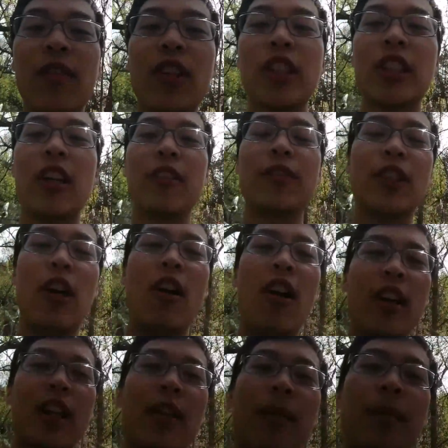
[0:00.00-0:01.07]
of yourselves
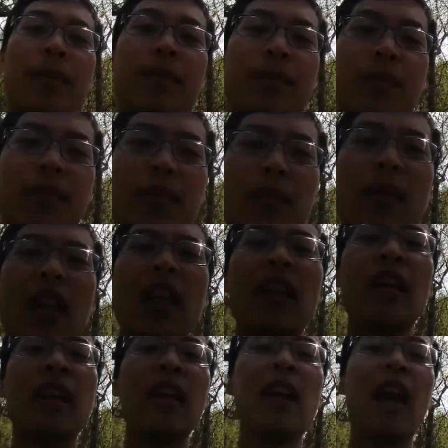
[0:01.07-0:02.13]
on them?
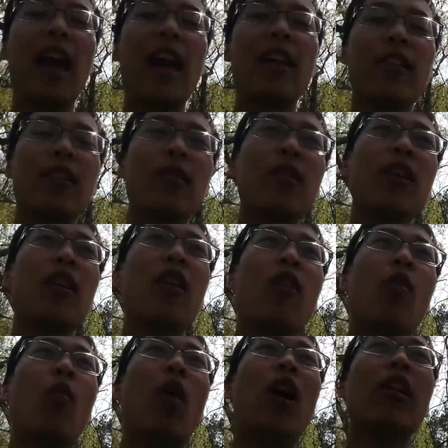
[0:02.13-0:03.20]
And
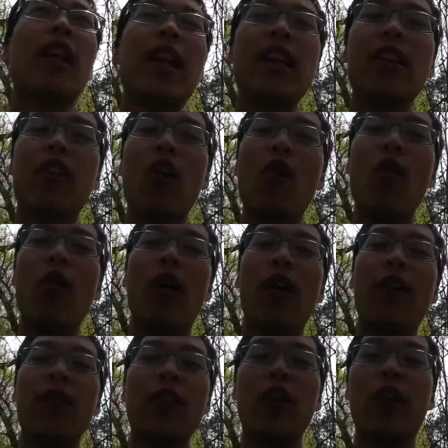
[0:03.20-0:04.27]
while letting go
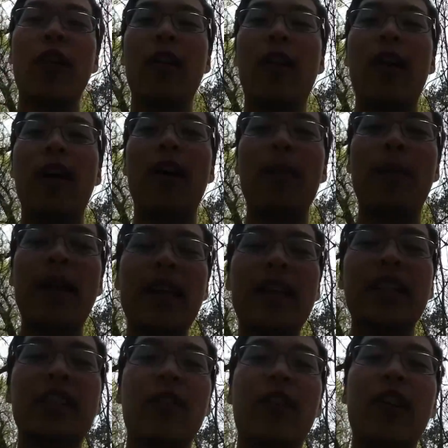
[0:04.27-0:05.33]
of your
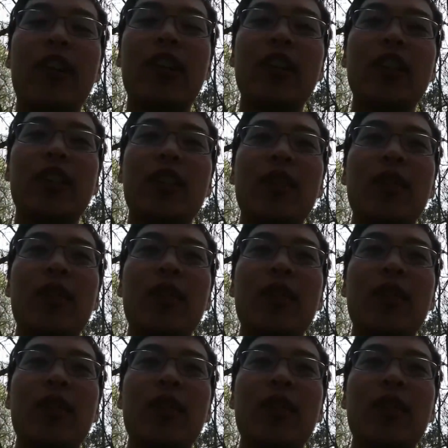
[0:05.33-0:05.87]
opinions of others